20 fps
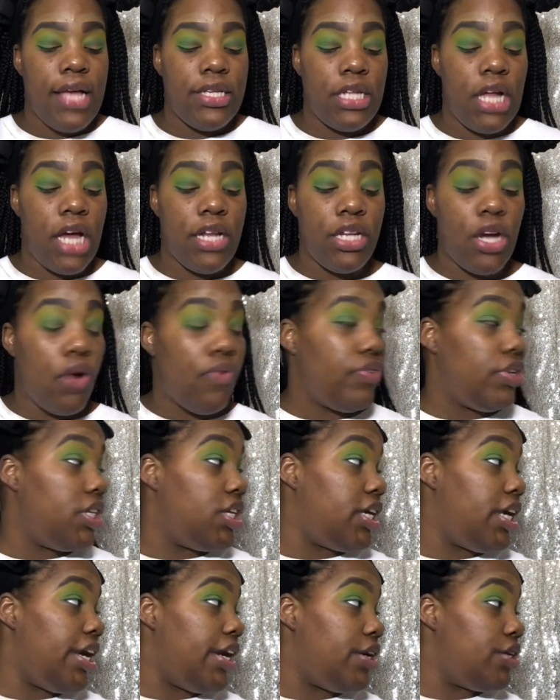don't really
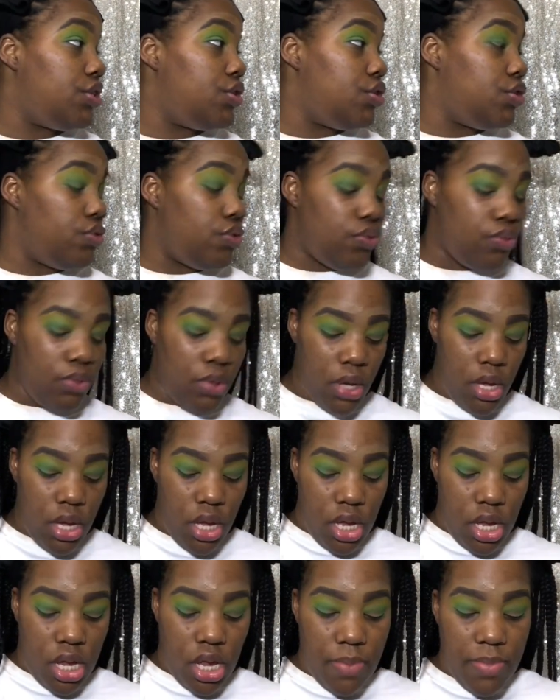care to.
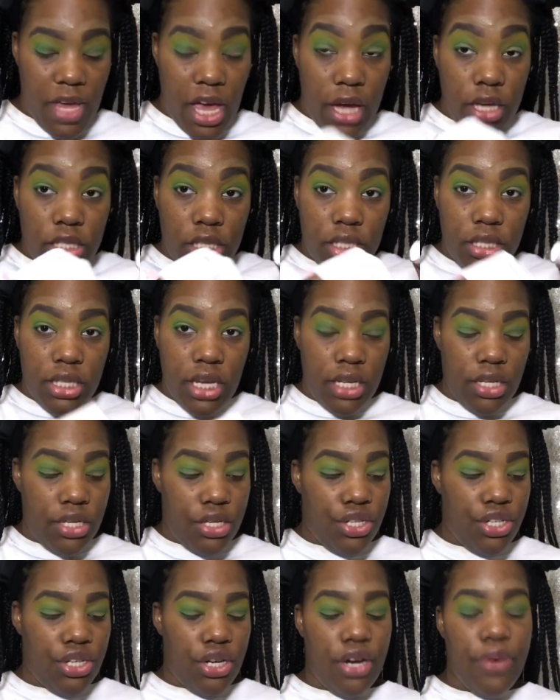Let me actually take
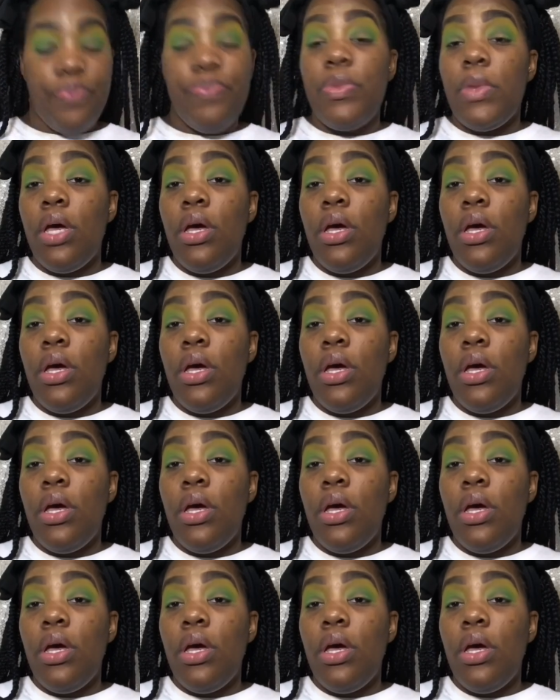this shirt.